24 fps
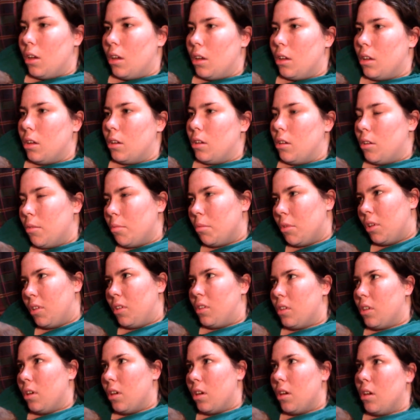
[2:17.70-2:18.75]
Let's
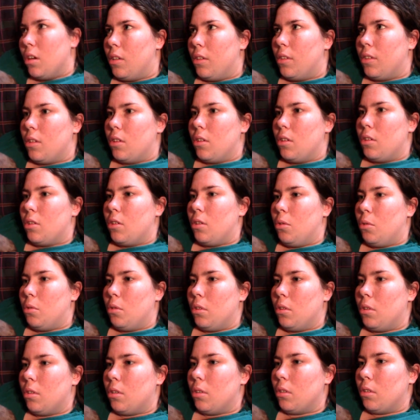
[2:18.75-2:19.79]
see. So,
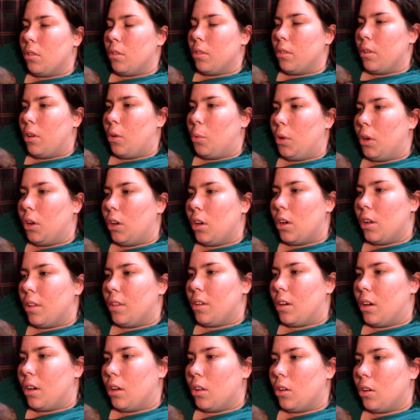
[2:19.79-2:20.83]
I went and got
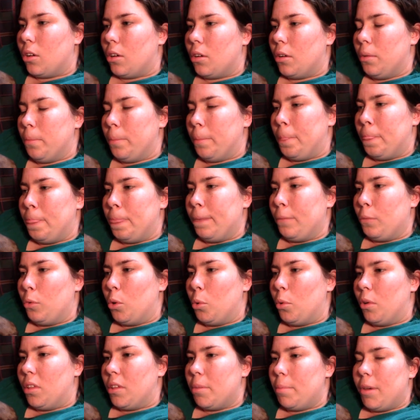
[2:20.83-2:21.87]
Tyler. We
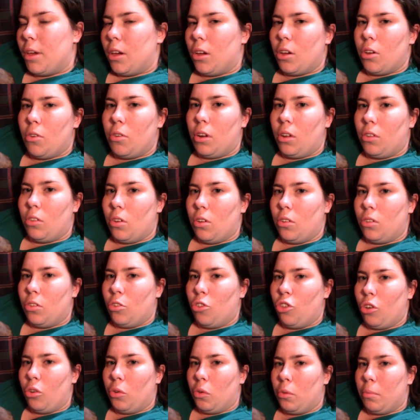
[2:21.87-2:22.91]
went to Petco and I talked to the
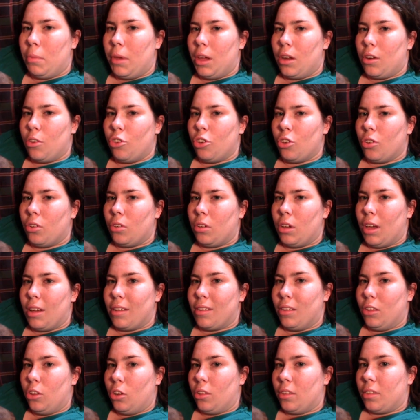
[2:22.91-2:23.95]
general manager. He
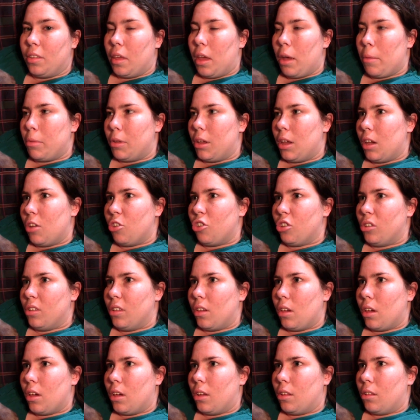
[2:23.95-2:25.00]
hasn't looked at the applications
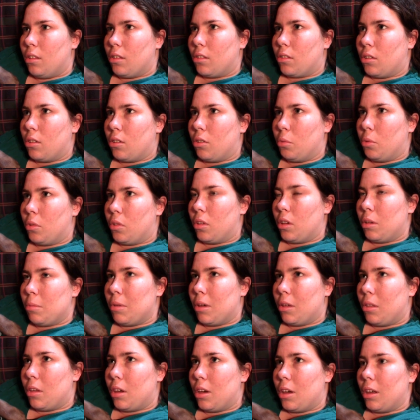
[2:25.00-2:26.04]
yet, so we'll see
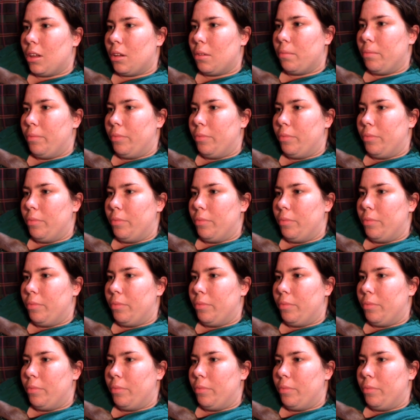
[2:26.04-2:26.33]
about that.